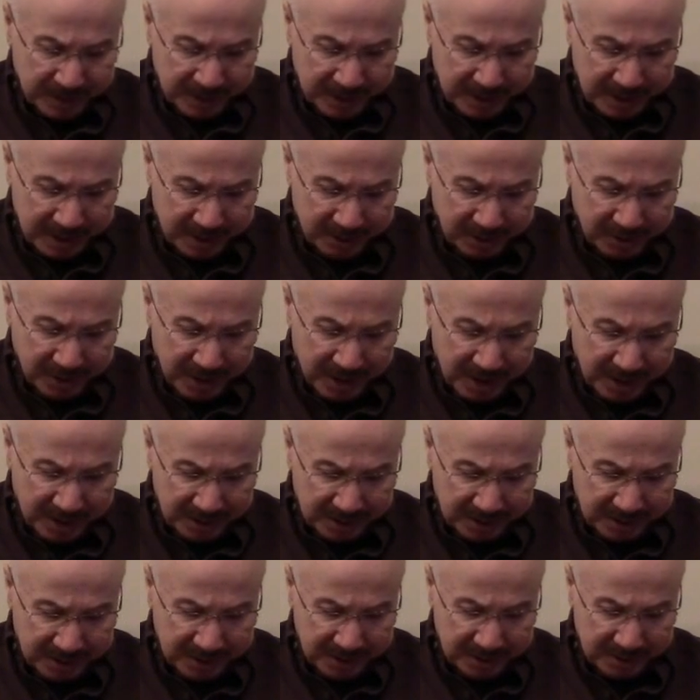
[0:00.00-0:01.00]
And
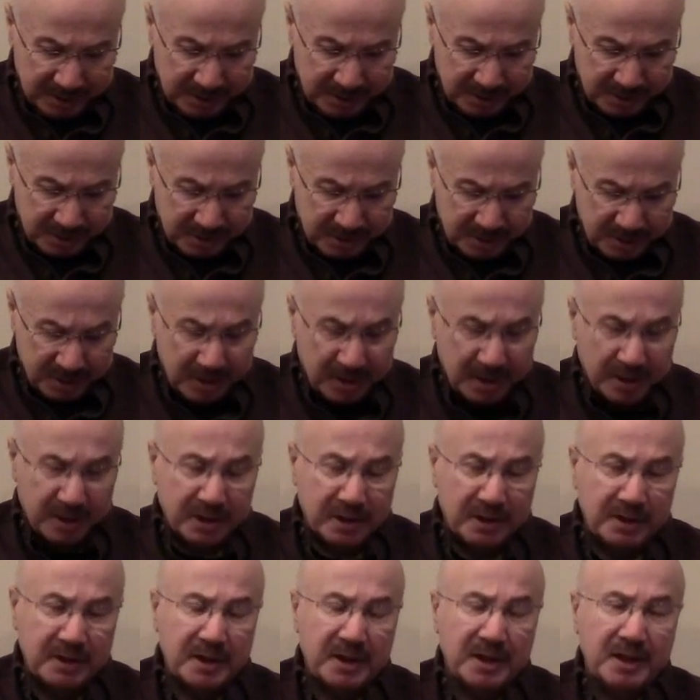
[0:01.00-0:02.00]
that is
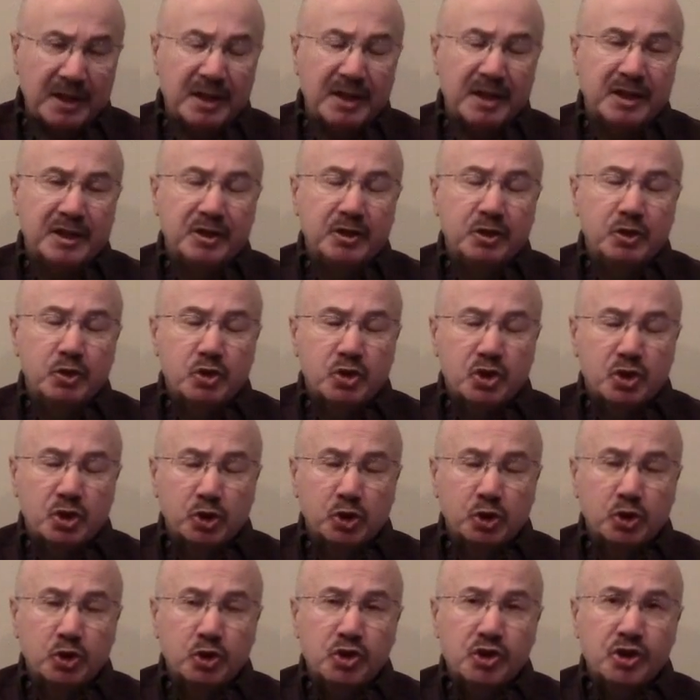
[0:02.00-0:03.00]
uh, a new
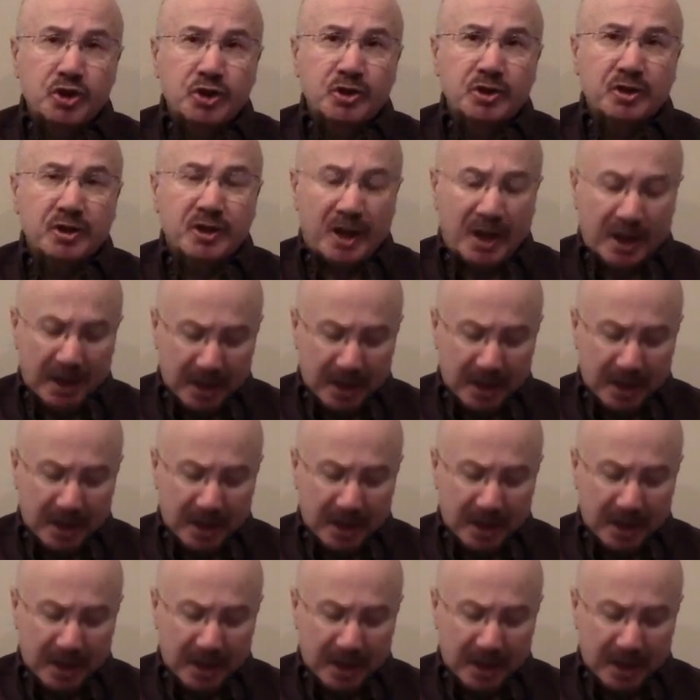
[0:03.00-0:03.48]
solution to